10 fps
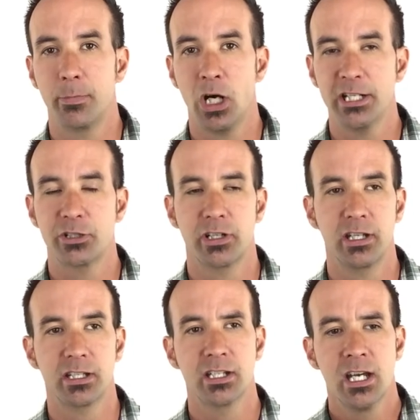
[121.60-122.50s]
potty
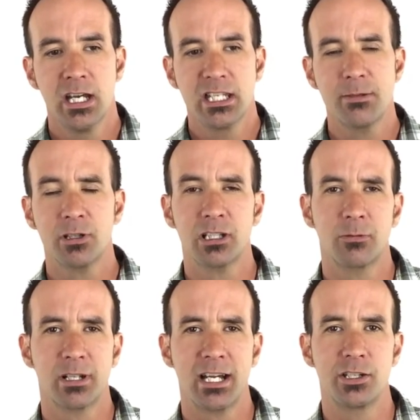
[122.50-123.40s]
training, because typically
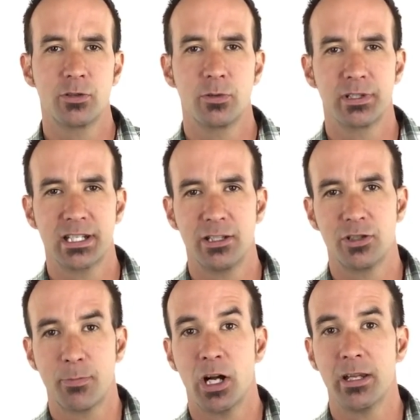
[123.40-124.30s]
what I do is I
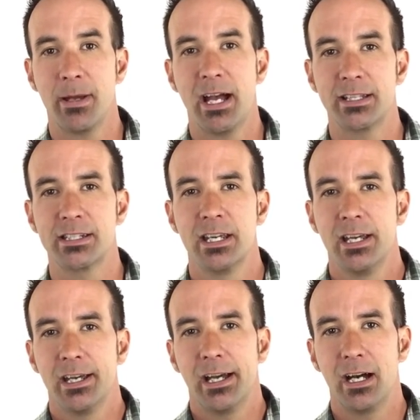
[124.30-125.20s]
use potty pads
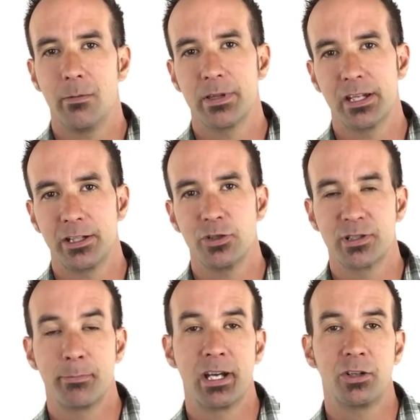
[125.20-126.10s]
and then I use
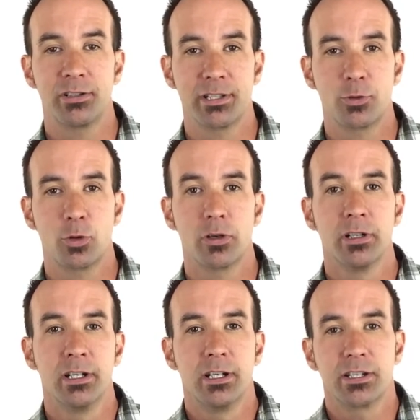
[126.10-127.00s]
a bell on the door.
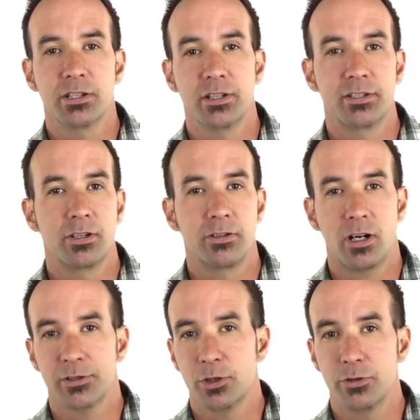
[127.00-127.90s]
So the
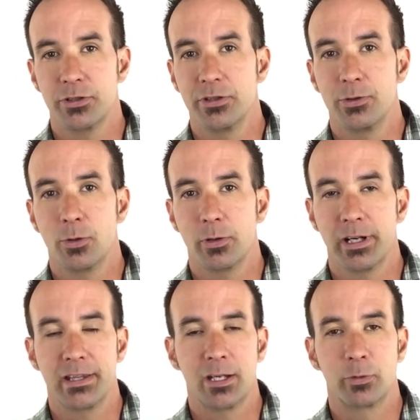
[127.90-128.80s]
dogs go to the door
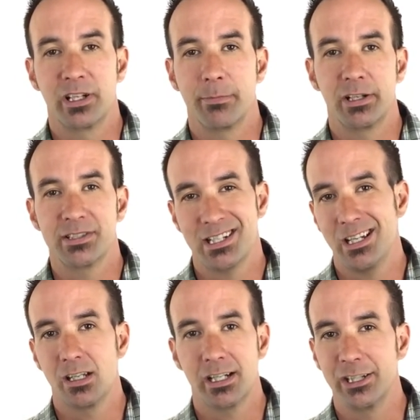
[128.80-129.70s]
and they ring a bell and say,
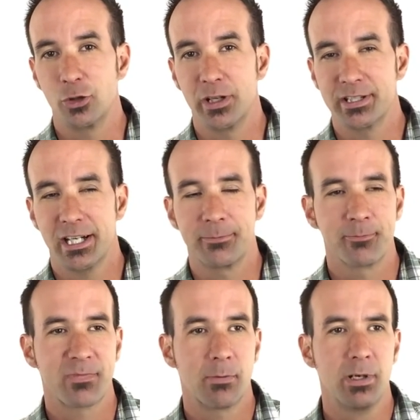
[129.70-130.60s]
hey, I need to go outside.
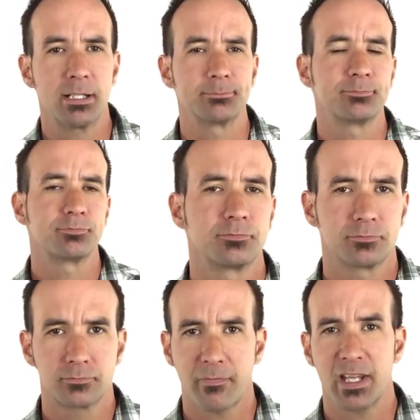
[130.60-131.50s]
But
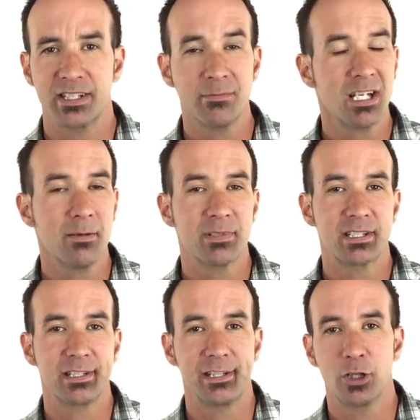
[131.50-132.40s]

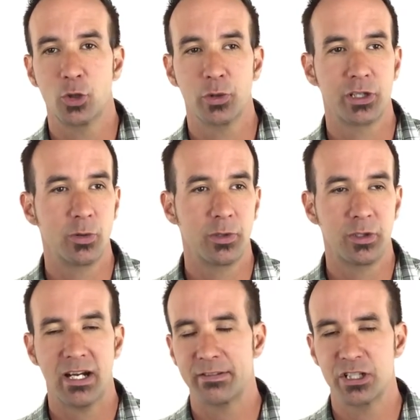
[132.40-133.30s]
sometimes, you know, you
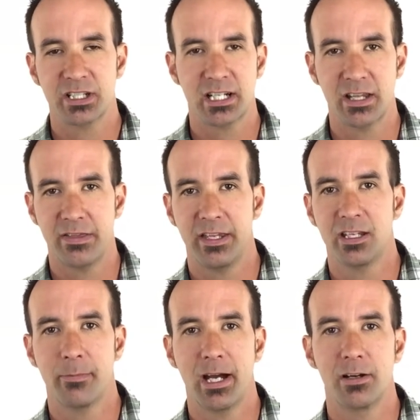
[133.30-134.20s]
have to just kind of think
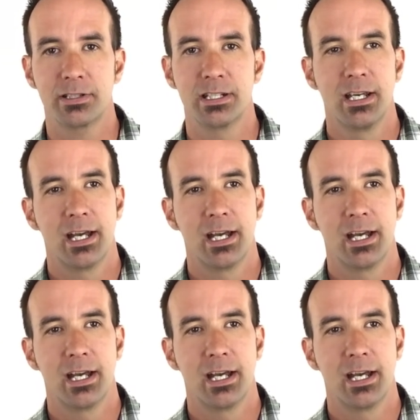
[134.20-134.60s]
about,